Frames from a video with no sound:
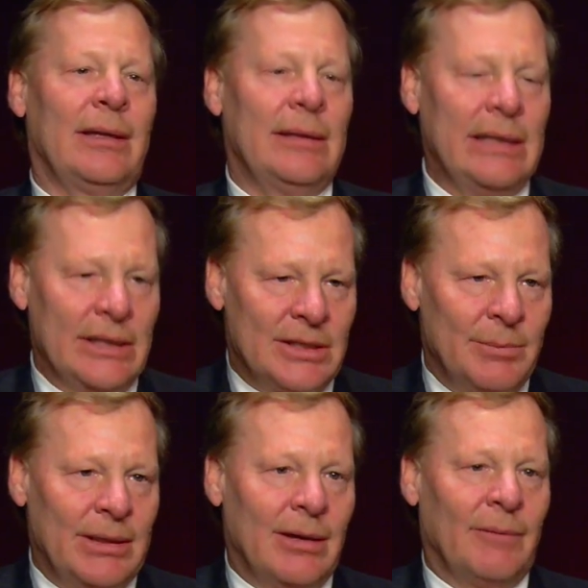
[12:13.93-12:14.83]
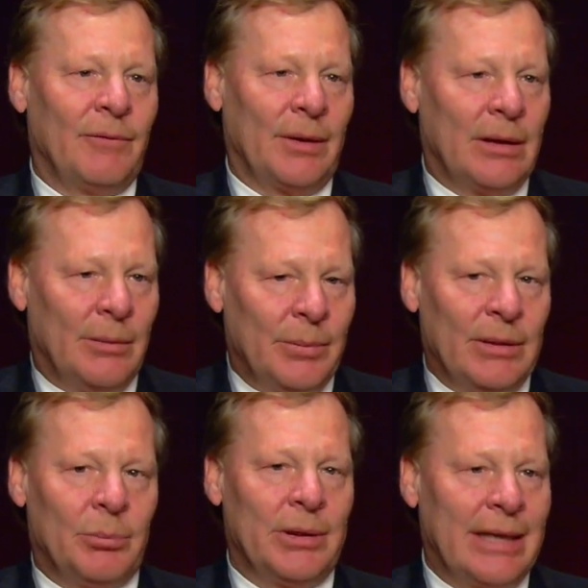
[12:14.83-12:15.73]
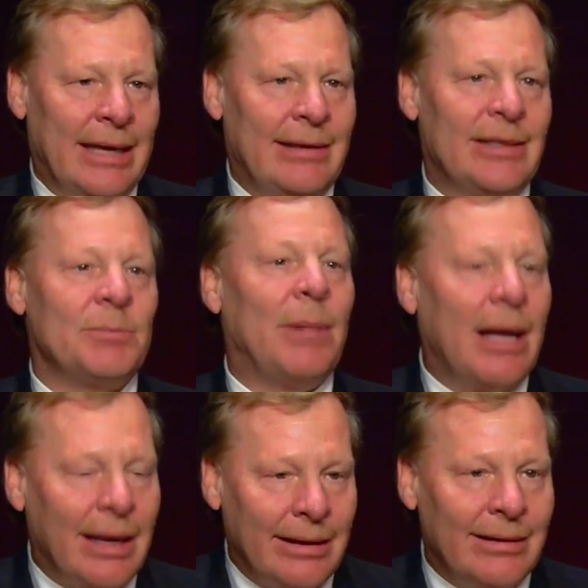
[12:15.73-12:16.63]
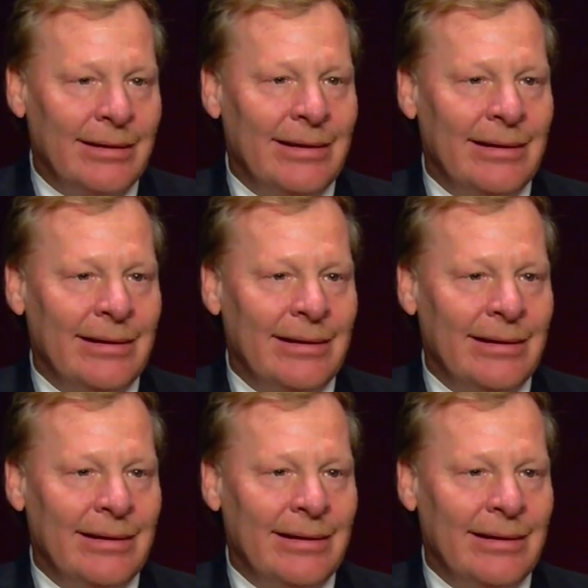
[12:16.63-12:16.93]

needs to be done for the company, and pretend it's mine?